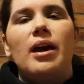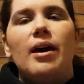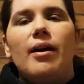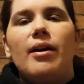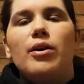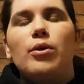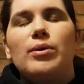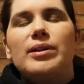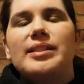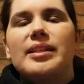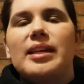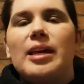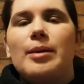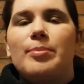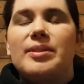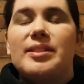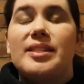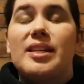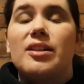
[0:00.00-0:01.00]
I always keep
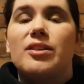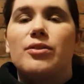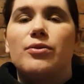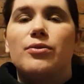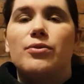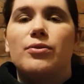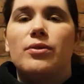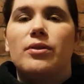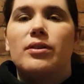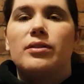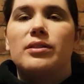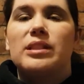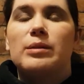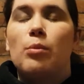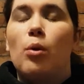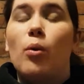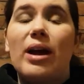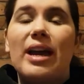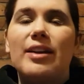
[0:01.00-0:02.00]
a set of
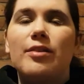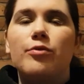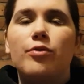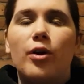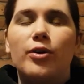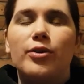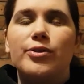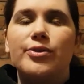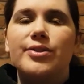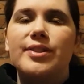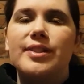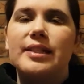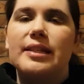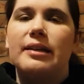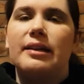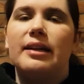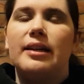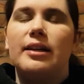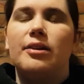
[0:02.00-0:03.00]
small headphones
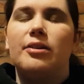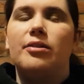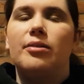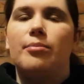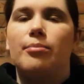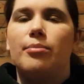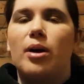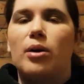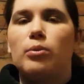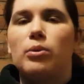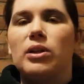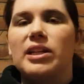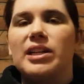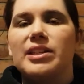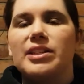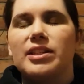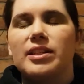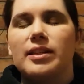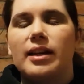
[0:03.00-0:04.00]
in my
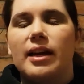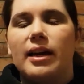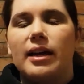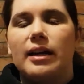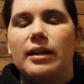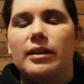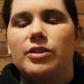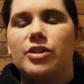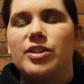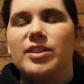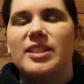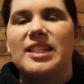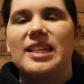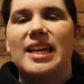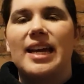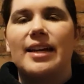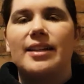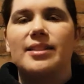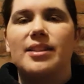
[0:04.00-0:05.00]
wallet uh, just in
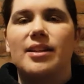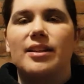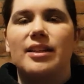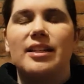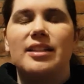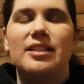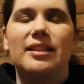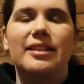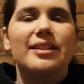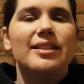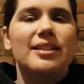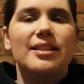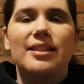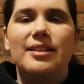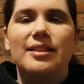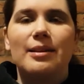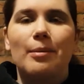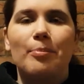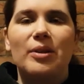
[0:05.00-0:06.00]
case I need to listen
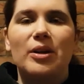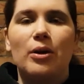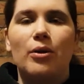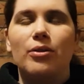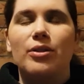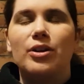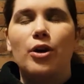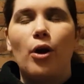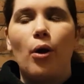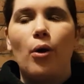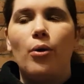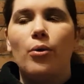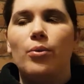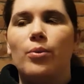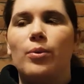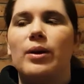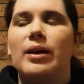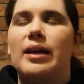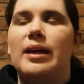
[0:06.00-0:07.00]
to something on the go.
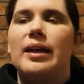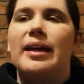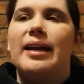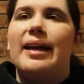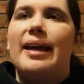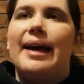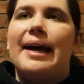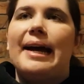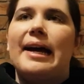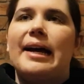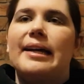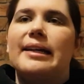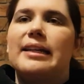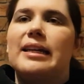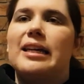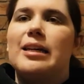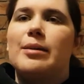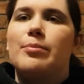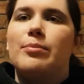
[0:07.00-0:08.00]
I
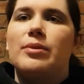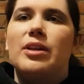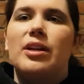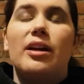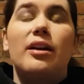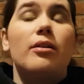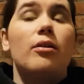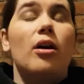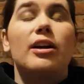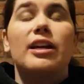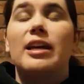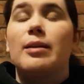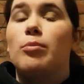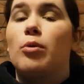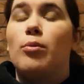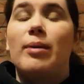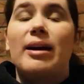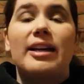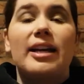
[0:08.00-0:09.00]
keep yeah, I keep
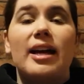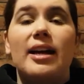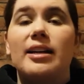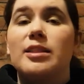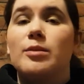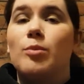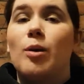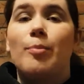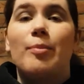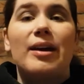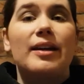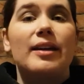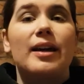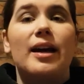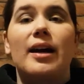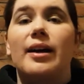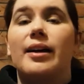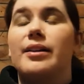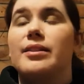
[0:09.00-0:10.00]
all my cards, my bank
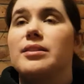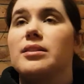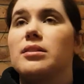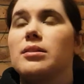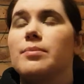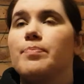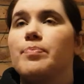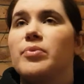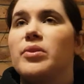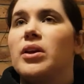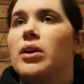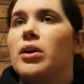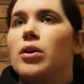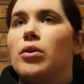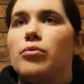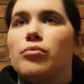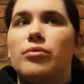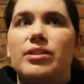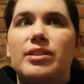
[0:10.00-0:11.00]
cards,
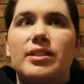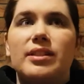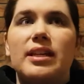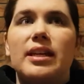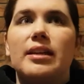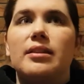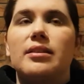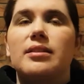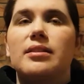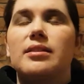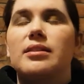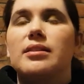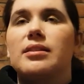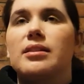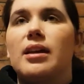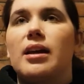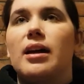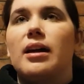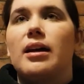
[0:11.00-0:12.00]
receipts,
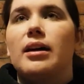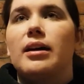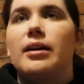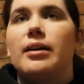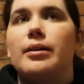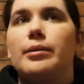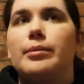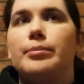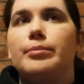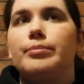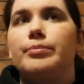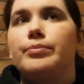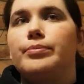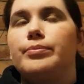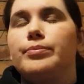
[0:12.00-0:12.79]
um,